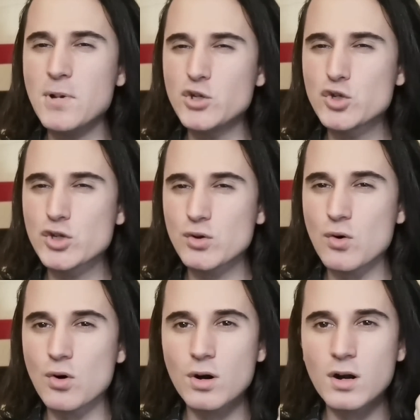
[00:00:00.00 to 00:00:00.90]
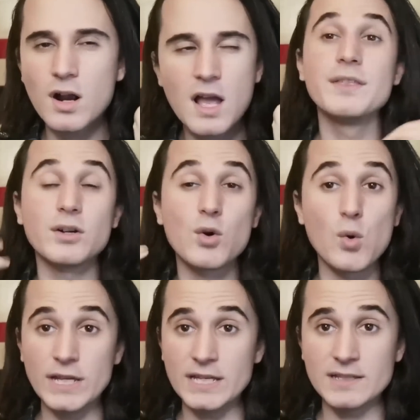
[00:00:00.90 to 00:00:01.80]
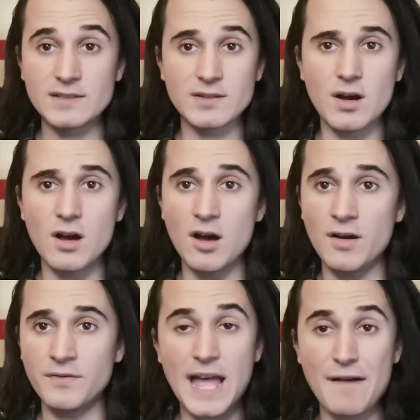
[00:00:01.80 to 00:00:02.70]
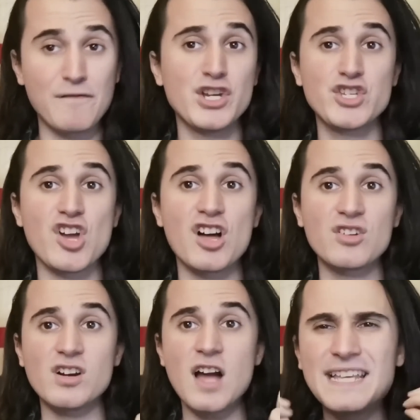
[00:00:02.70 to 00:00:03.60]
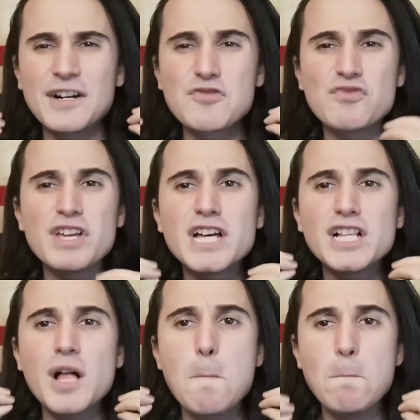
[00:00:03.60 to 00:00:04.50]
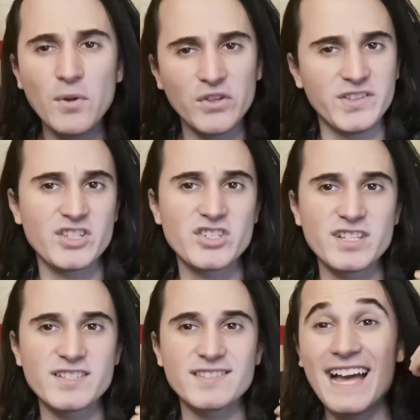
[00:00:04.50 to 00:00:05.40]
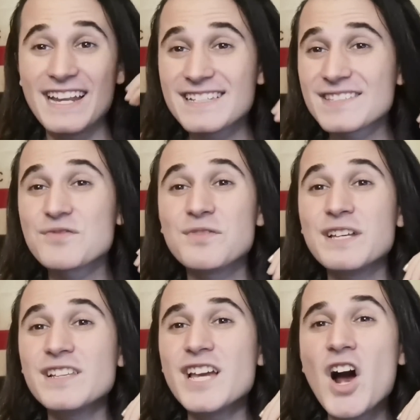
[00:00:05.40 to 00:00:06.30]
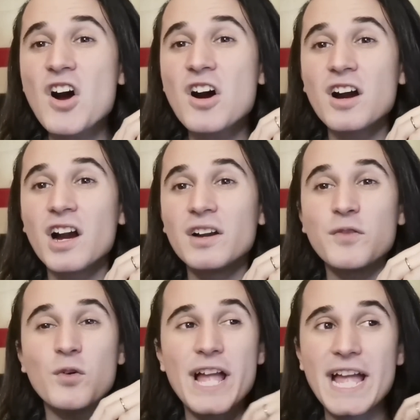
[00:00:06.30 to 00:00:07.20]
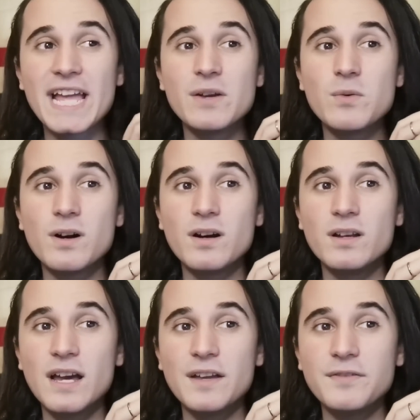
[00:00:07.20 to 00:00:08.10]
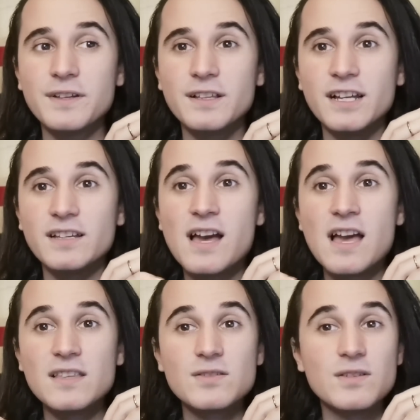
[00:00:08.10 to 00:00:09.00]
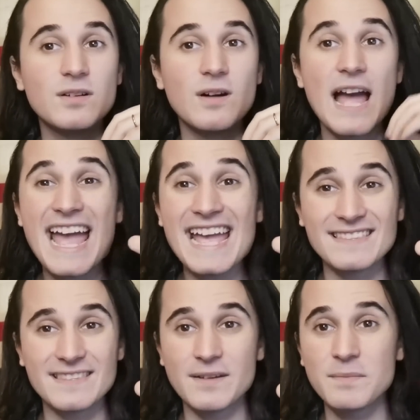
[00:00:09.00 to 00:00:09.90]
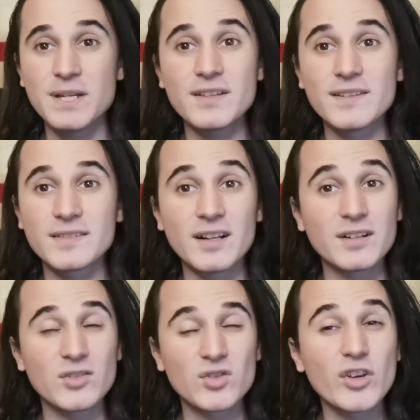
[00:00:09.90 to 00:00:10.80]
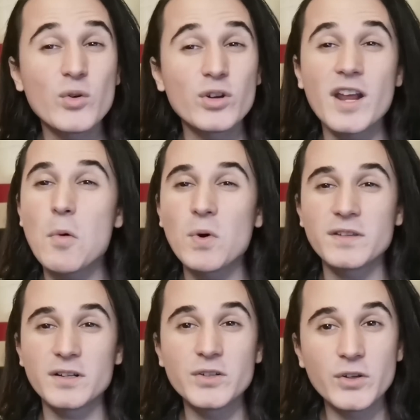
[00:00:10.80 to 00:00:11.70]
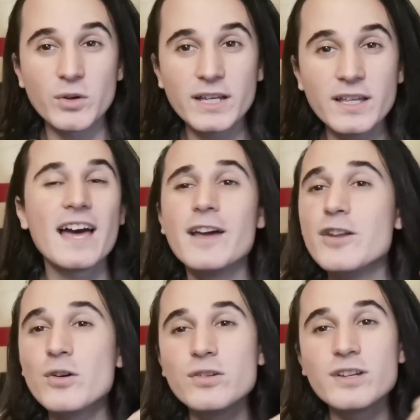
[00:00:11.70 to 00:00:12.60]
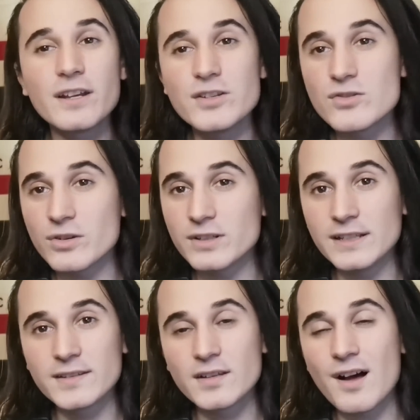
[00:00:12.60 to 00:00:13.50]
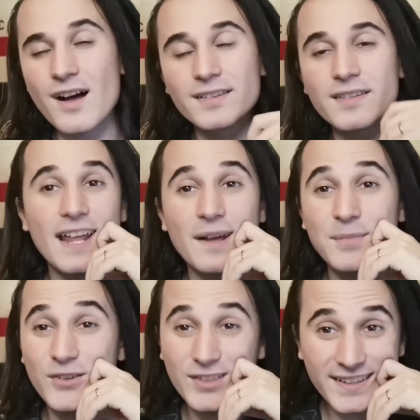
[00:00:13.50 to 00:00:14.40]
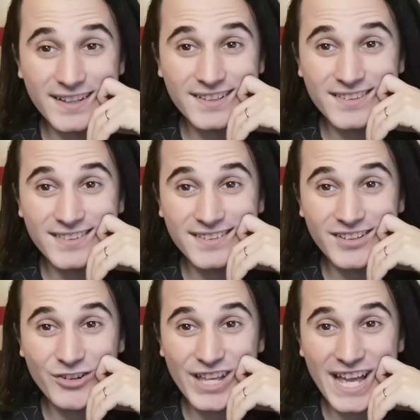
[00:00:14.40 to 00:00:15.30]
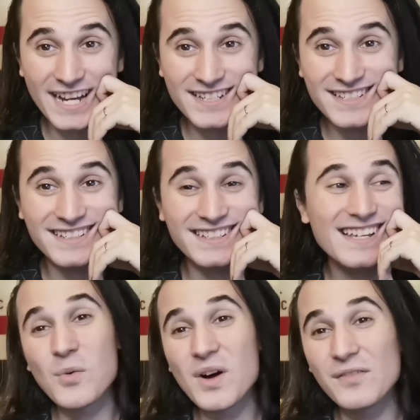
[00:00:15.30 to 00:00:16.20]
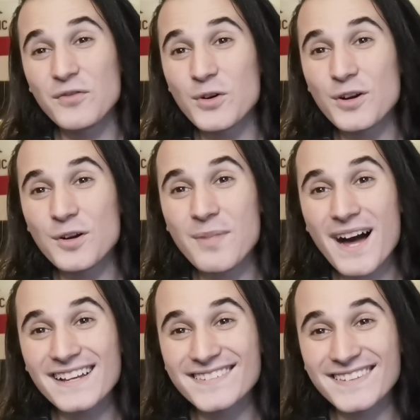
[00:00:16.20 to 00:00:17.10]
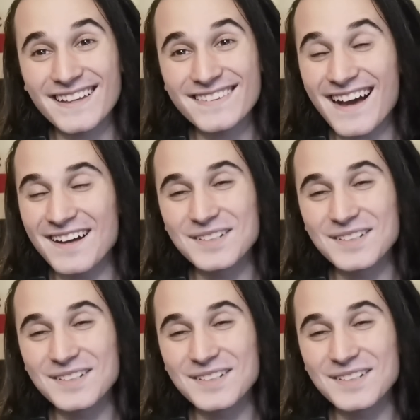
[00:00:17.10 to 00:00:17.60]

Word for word: mature, the queens of every genre. They're real musicians, and it's really hard for anyone, I feel like, to hate them because they're so good at what they're doing. And I know you're gonna enjoy these songs, and I'm so excited to see your reaction. Well, for your biased guess,